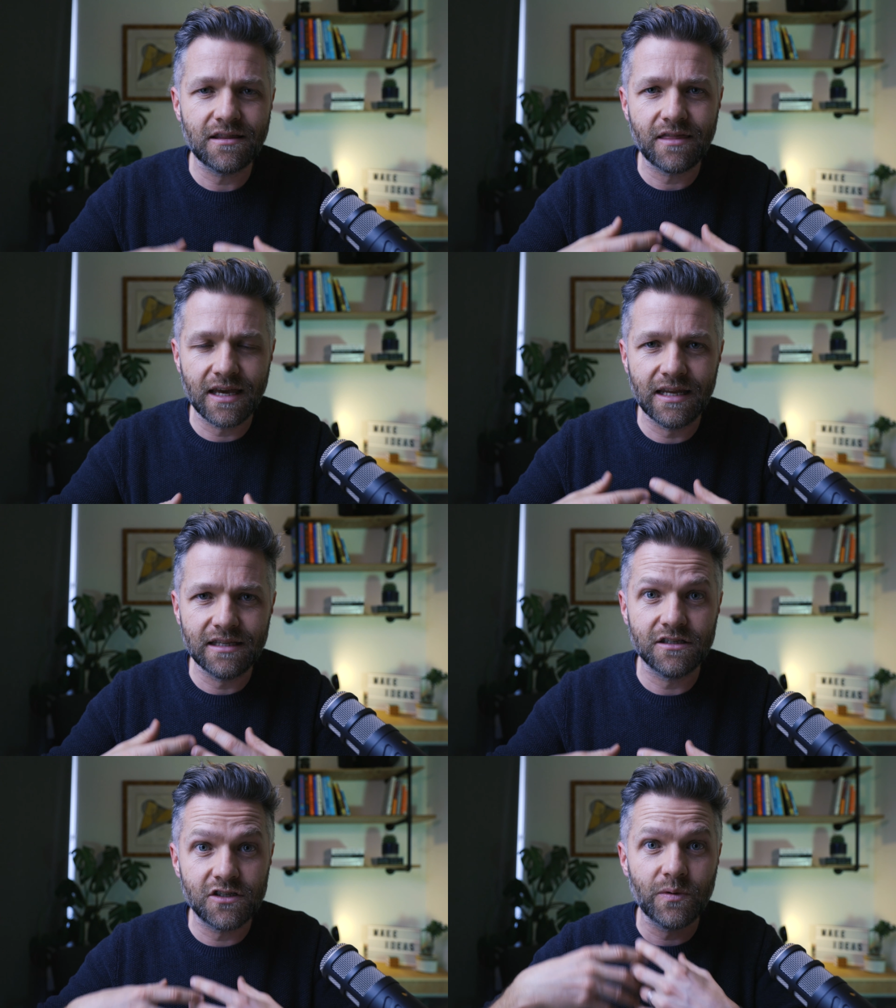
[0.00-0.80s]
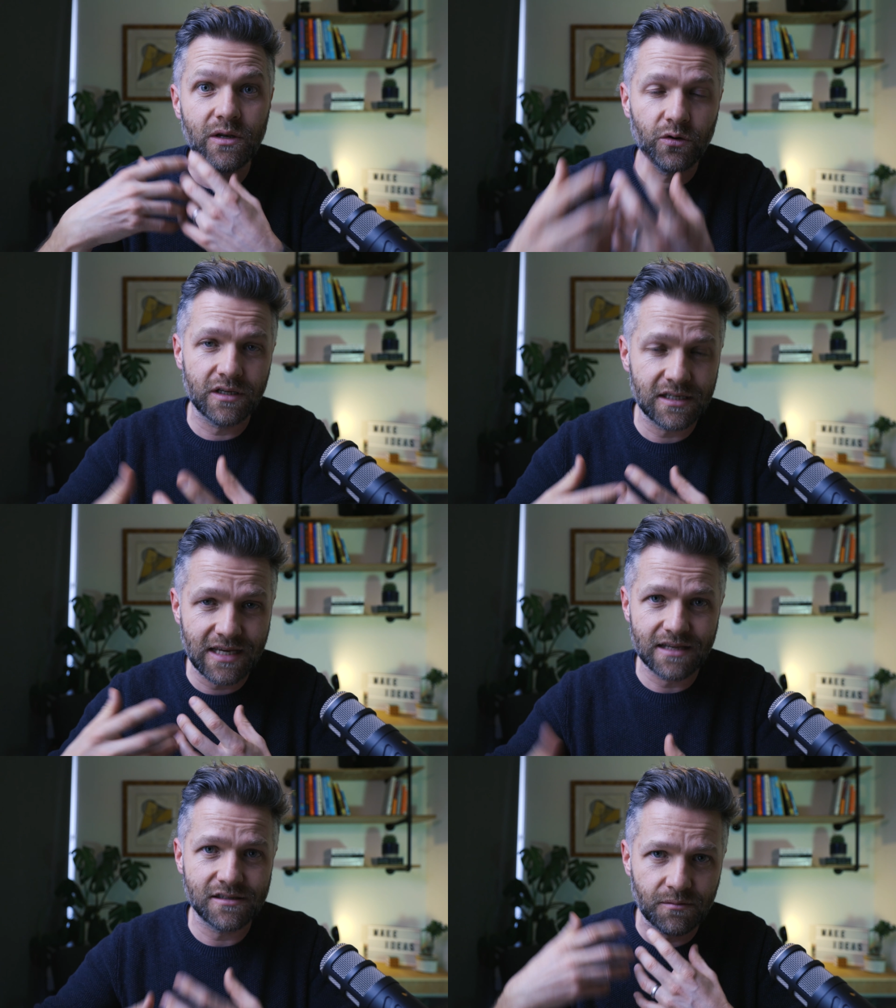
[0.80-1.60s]
that they need to do in order to
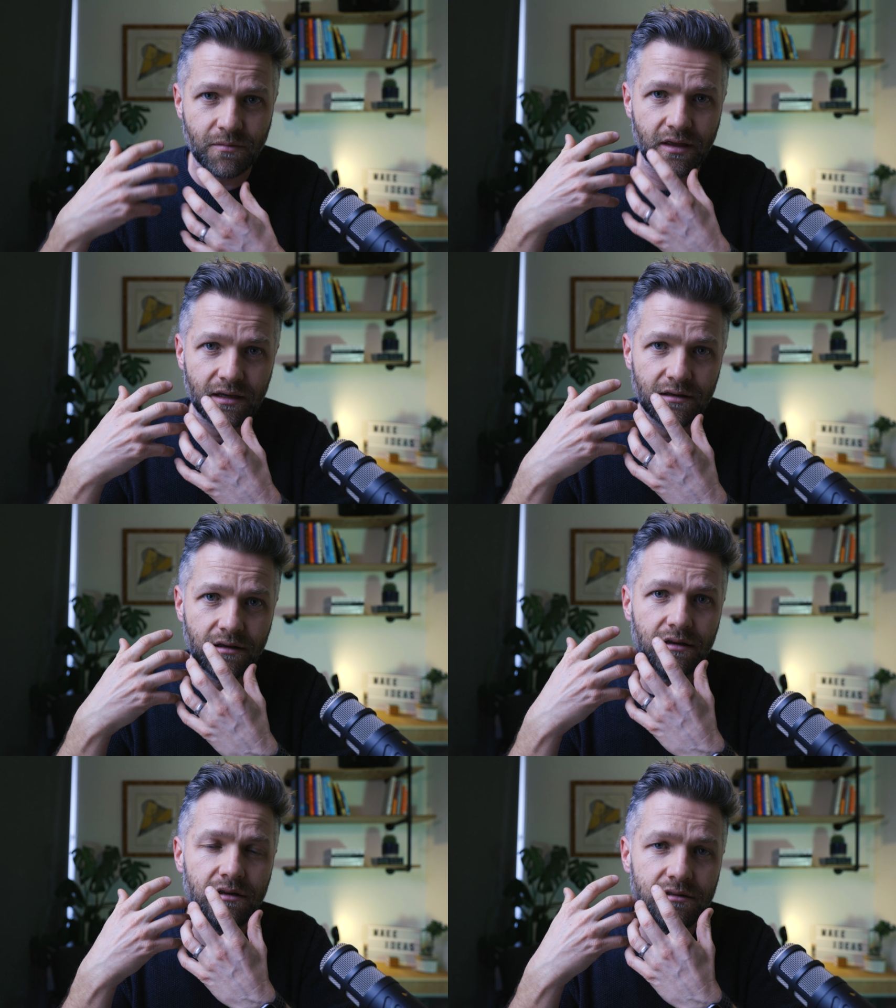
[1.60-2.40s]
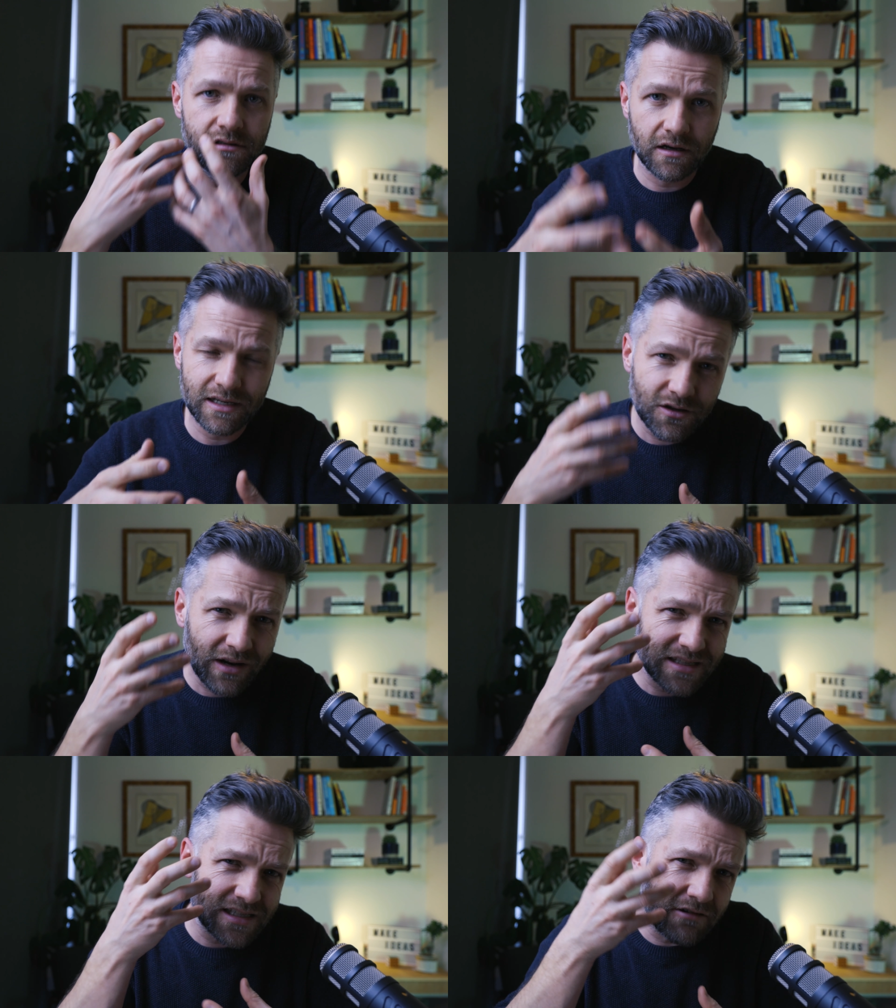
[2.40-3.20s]
get something done. It's
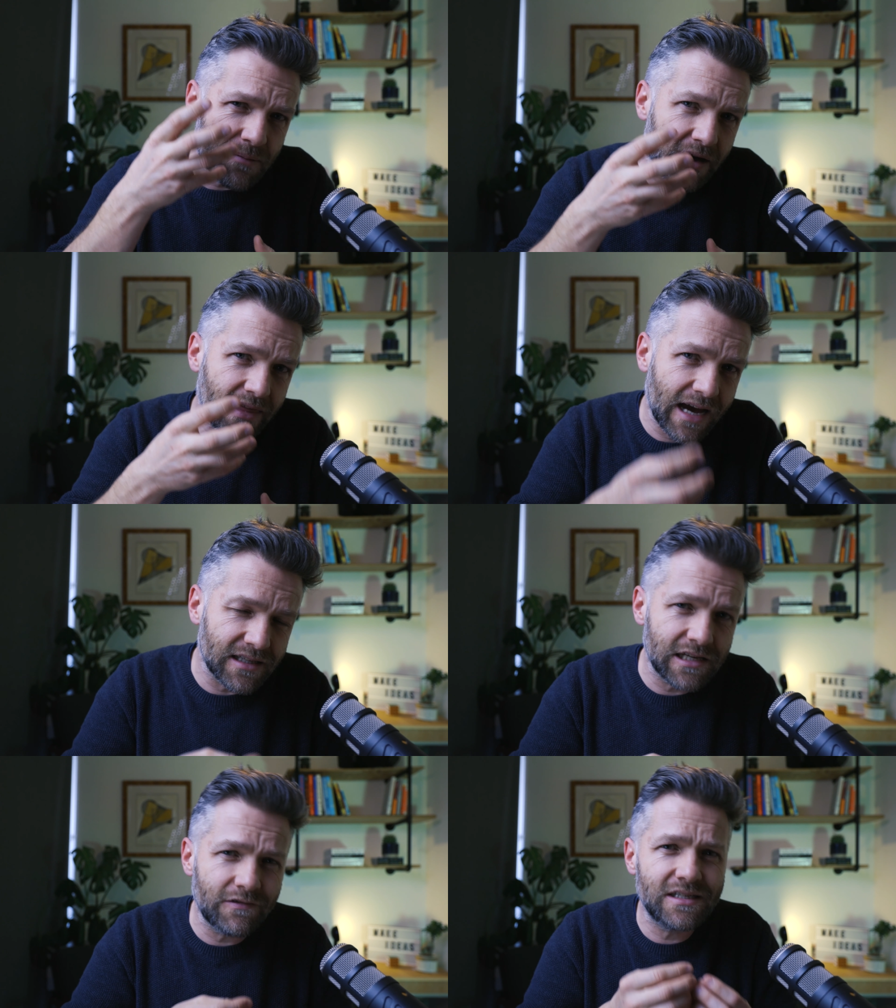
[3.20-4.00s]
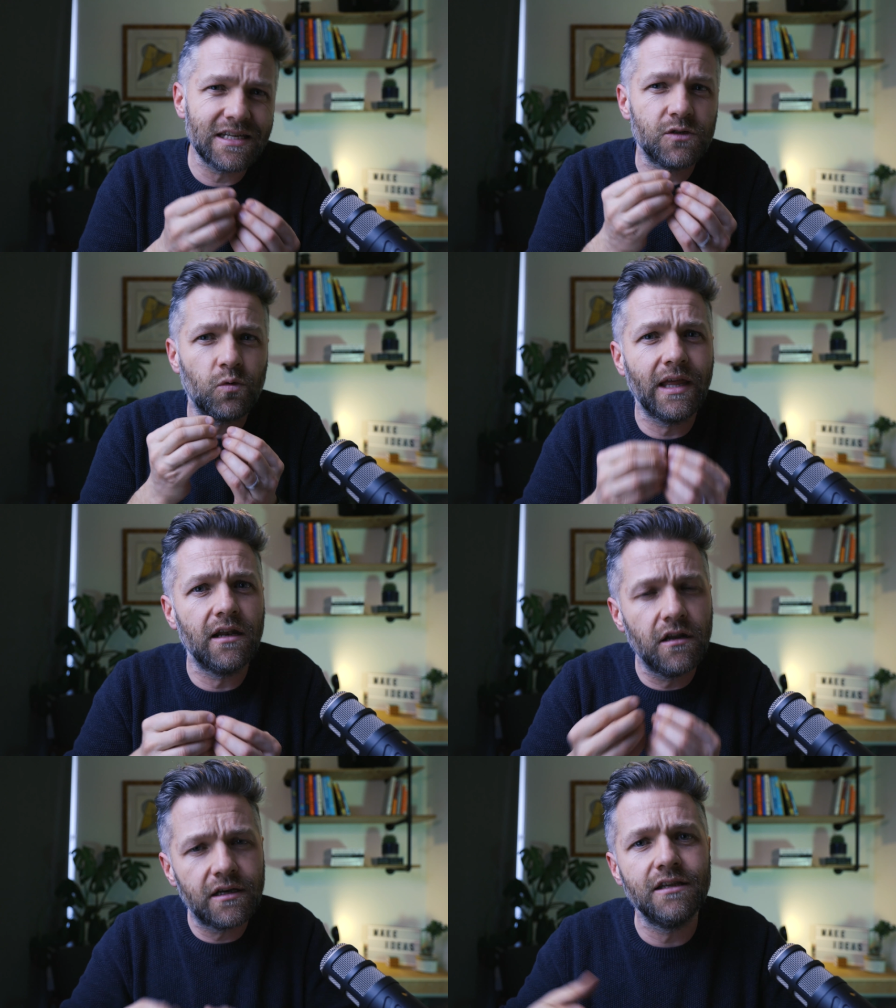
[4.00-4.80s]
not necessarily about the activity, it's what they're
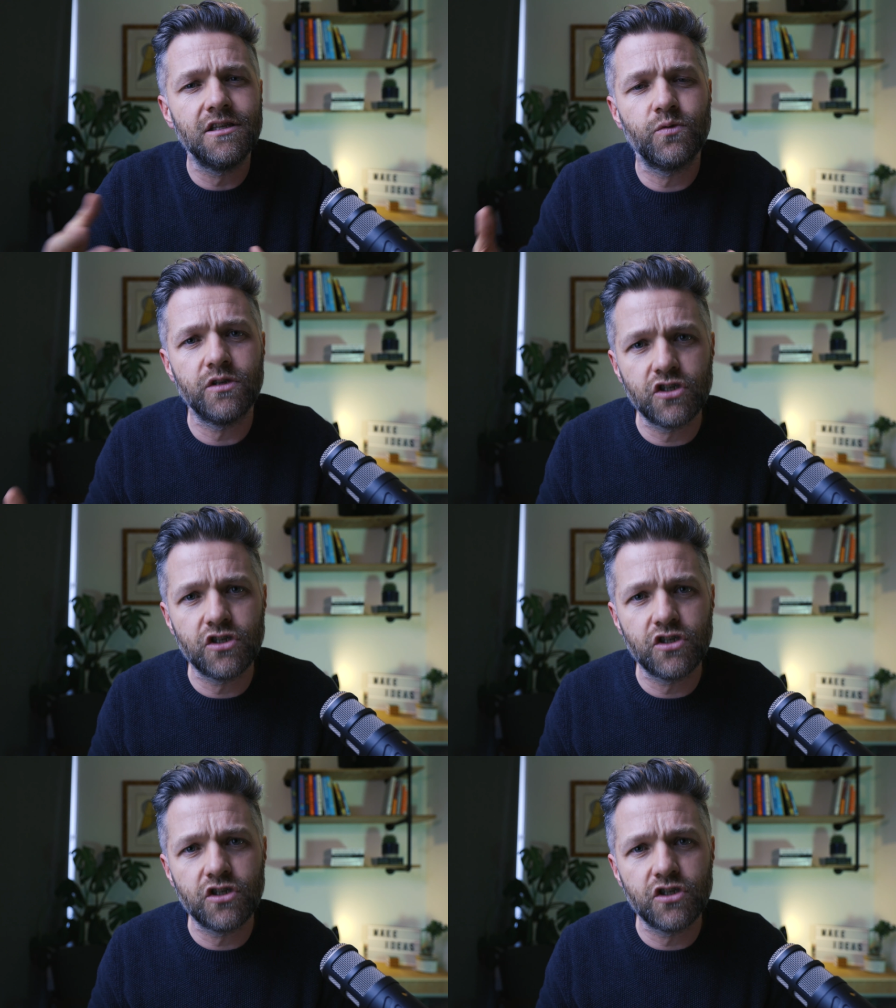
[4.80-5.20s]
looking to